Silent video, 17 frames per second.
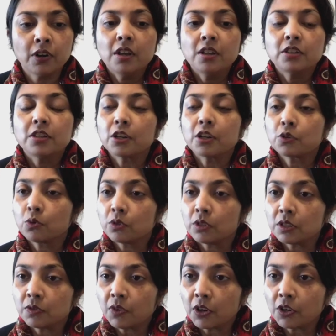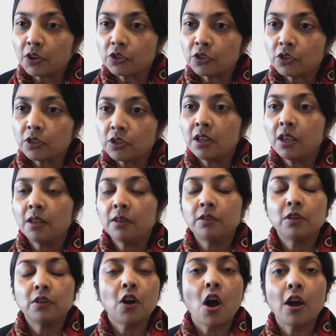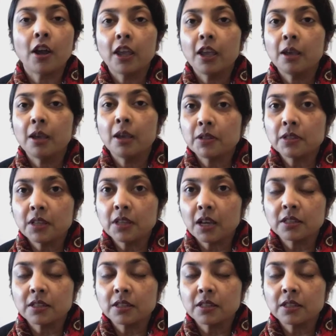sexual dysfunction, and talking about sex